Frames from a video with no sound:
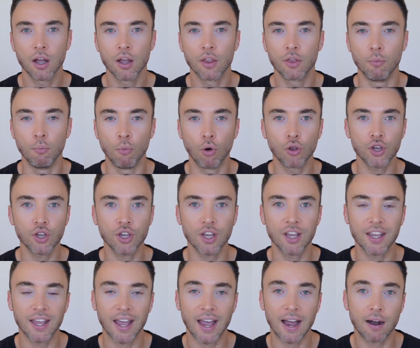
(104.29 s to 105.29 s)
The more that you
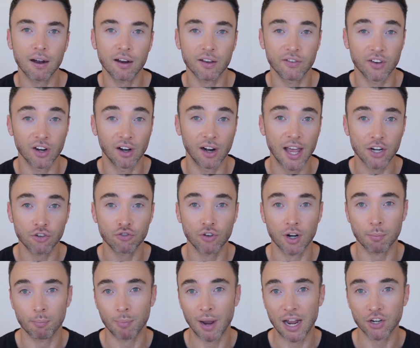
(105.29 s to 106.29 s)
can get out of your
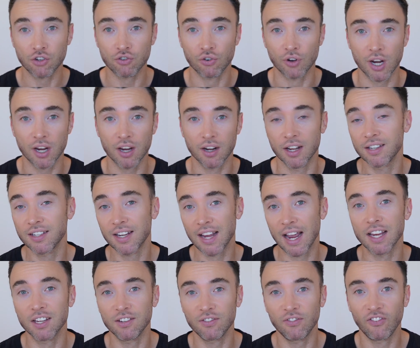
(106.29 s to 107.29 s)
electric battery, in this
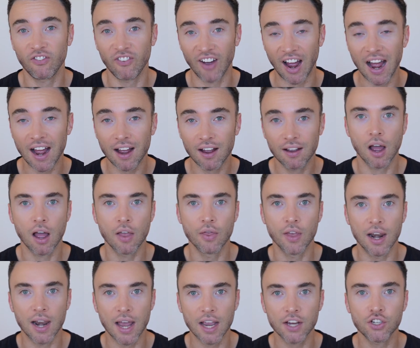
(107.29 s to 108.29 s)
case fat, and
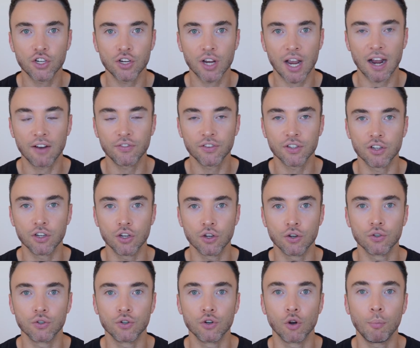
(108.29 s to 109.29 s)
the less you have to
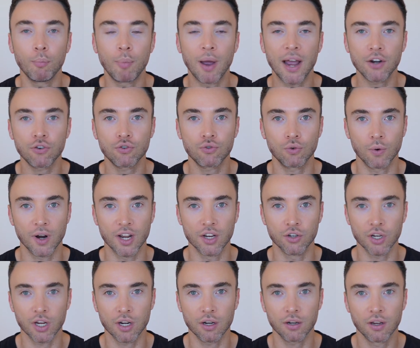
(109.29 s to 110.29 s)
use on your petrol
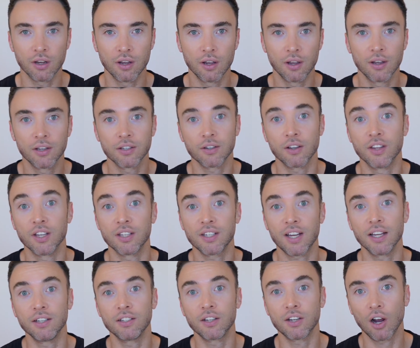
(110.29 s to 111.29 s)
engine, so in this
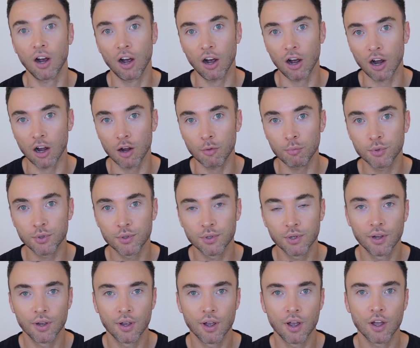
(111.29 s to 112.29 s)
case carbs,
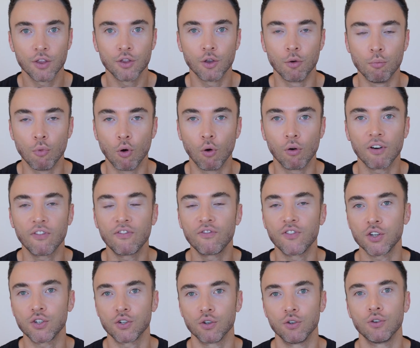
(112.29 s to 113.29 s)
the more
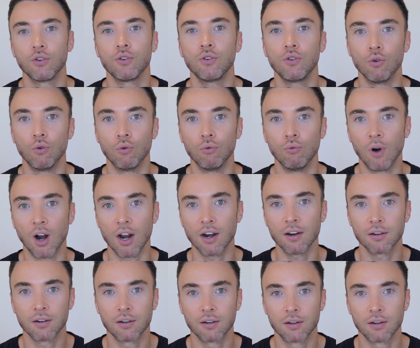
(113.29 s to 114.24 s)
efficient you'll run.